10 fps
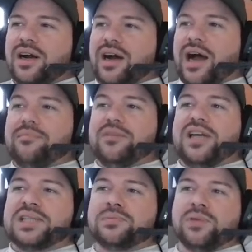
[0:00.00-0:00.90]
I'm
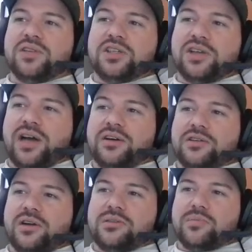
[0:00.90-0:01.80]
desperately trying to
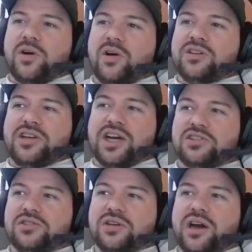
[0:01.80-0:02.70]
run the ball on the
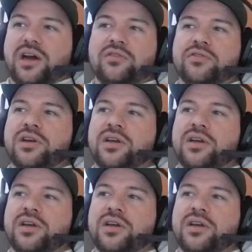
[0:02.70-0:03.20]
next drive